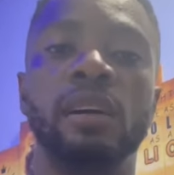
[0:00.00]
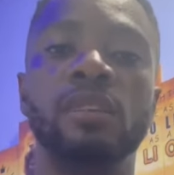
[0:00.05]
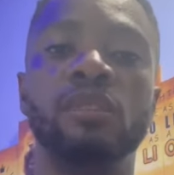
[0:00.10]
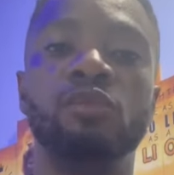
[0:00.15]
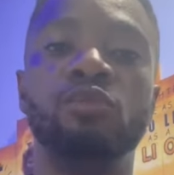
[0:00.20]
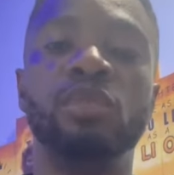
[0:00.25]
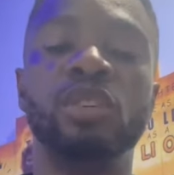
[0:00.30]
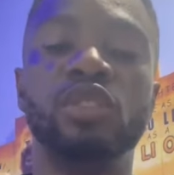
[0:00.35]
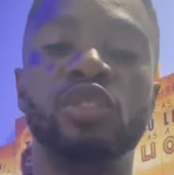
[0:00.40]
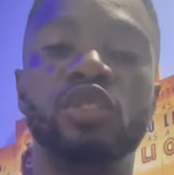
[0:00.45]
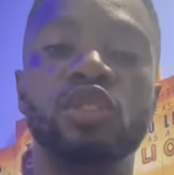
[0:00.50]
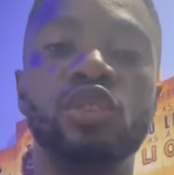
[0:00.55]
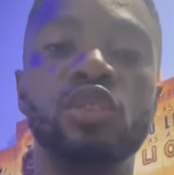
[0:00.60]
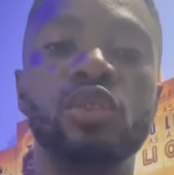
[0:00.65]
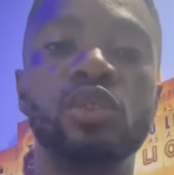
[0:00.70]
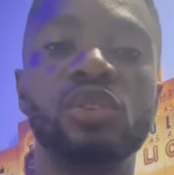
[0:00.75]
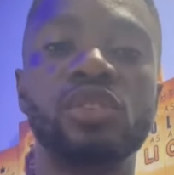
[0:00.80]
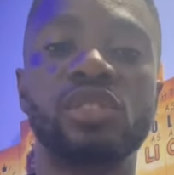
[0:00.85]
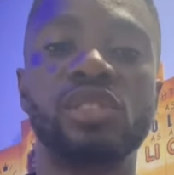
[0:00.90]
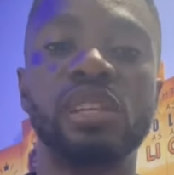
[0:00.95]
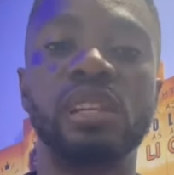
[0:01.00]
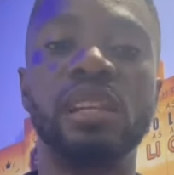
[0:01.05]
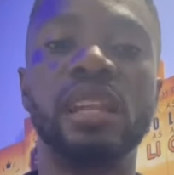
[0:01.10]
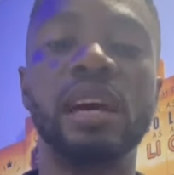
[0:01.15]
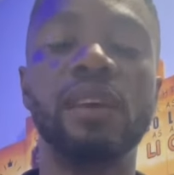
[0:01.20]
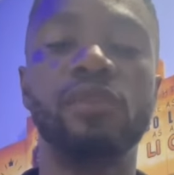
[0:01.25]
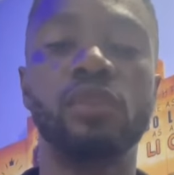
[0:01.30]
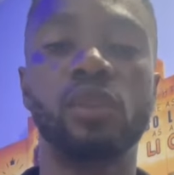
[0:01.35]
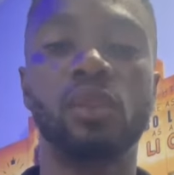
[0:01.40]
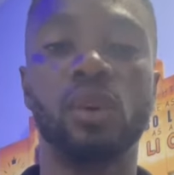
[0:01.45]
reduce the
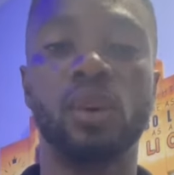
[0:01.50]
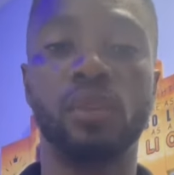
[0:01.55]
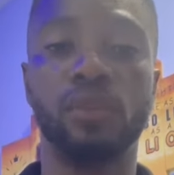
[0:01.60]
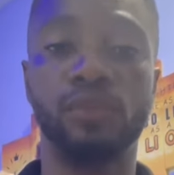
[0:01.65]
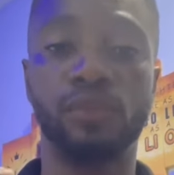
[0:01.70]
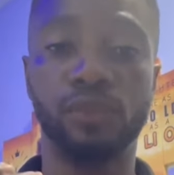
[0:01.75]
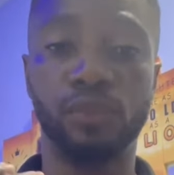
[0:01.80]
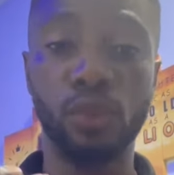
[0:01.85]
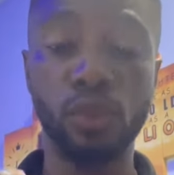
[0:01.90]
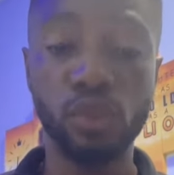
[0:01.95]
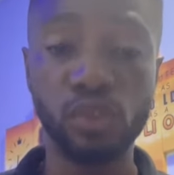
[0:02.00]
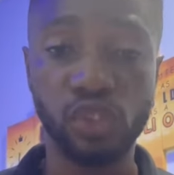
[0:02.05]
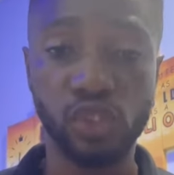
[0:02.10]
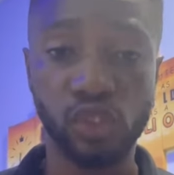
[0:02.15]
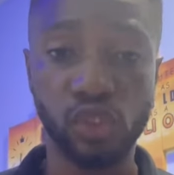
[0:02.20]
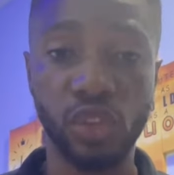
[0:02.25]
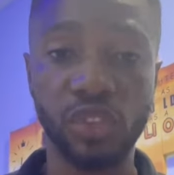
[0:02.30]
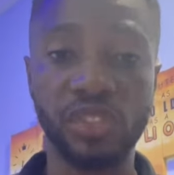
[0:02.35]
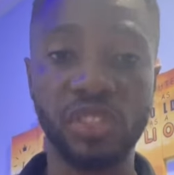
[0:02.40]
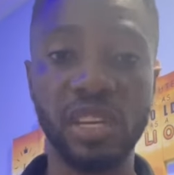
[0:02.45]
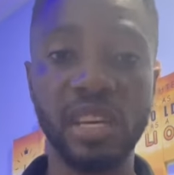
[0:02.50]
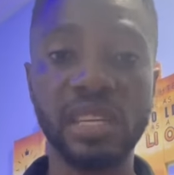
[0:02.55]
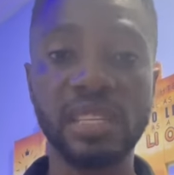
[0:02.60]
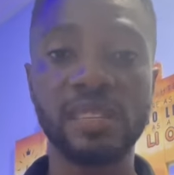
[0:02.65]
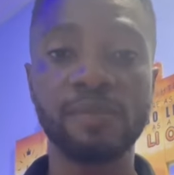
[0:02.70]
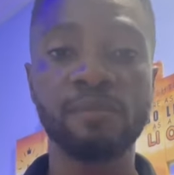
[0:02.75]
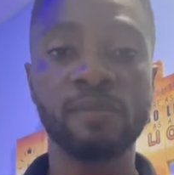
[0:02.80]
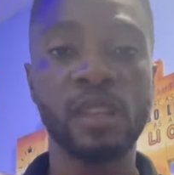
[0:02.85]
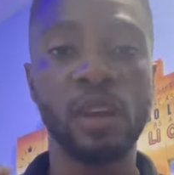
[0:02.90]
level of food shortage,